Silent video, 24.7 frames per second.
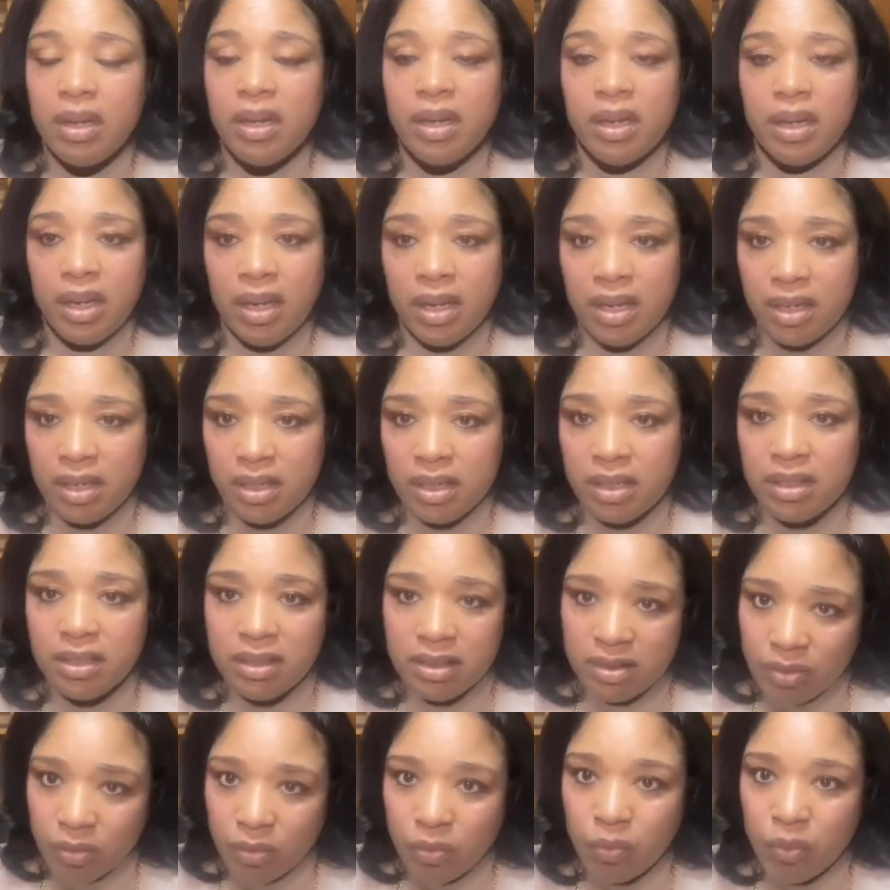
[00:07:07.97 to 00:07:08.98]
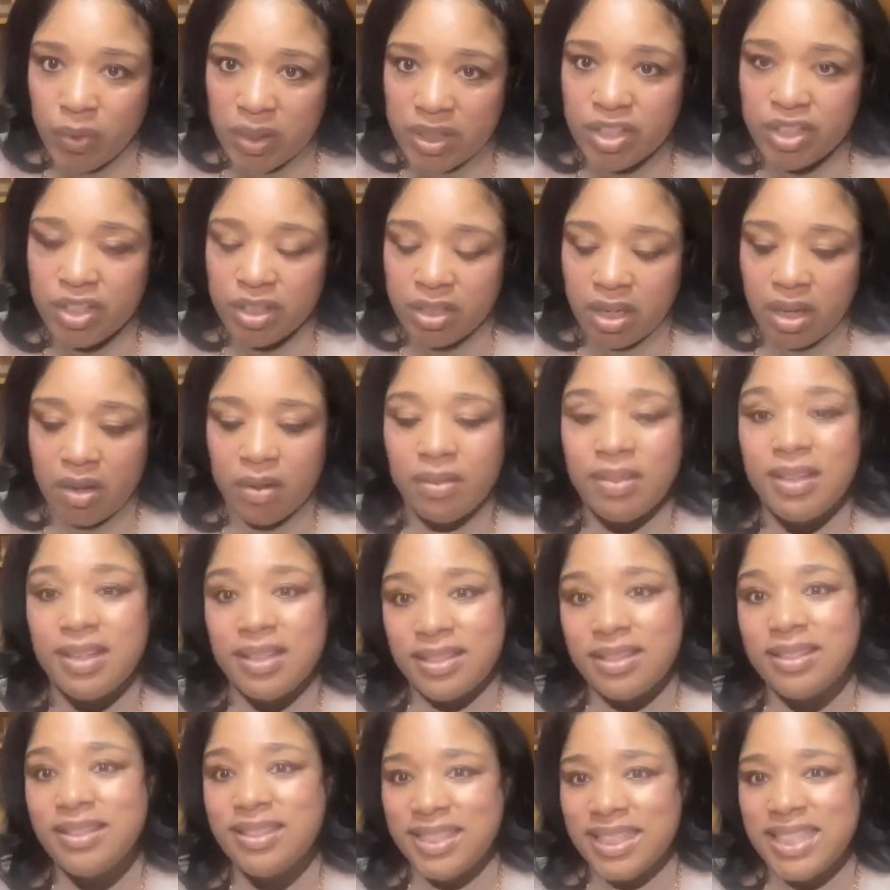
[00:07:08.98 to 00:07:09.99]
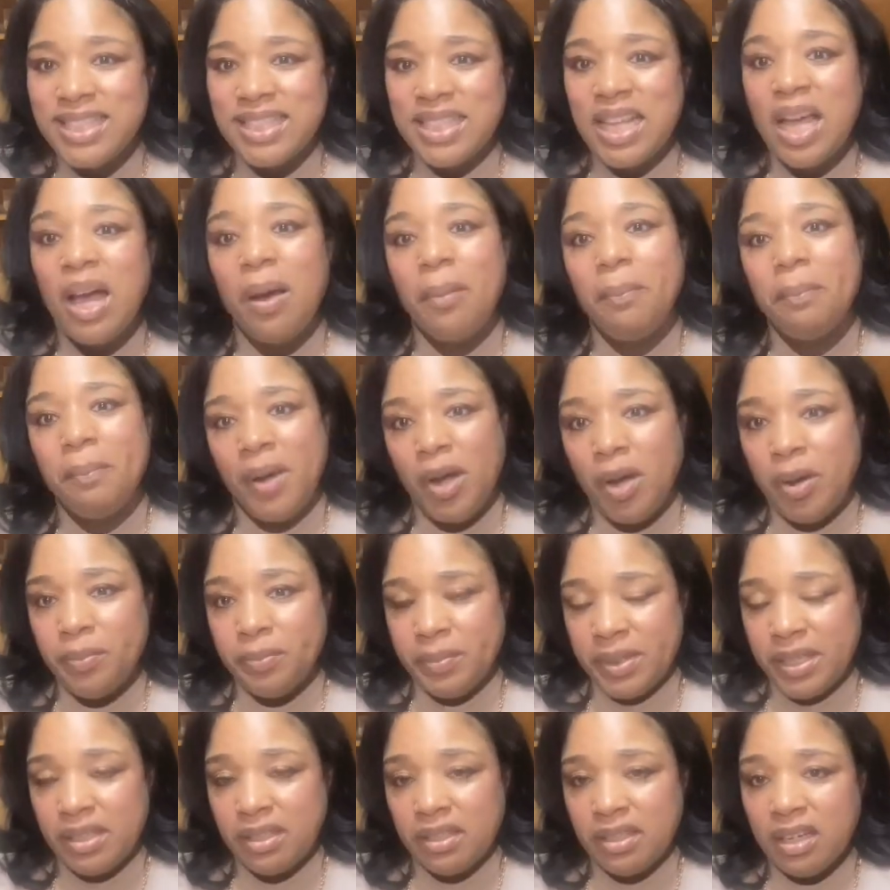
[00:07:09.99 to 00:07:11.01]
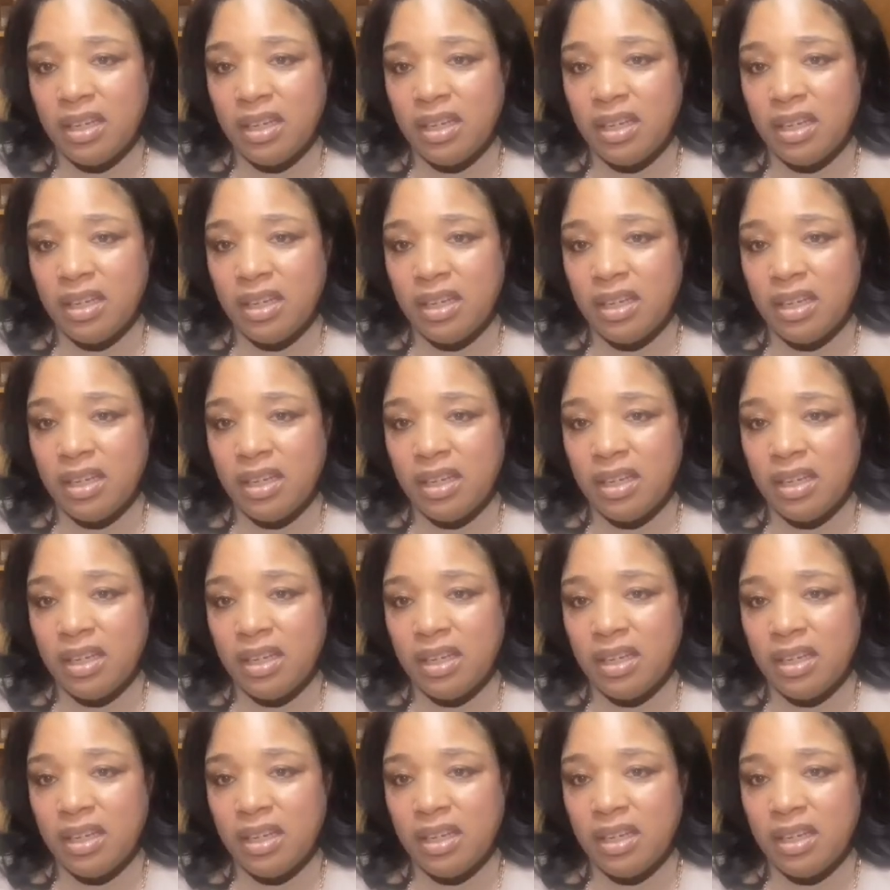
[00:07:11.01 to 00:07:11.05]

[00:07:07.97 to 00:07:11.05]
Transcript: And we should know this is just a moment.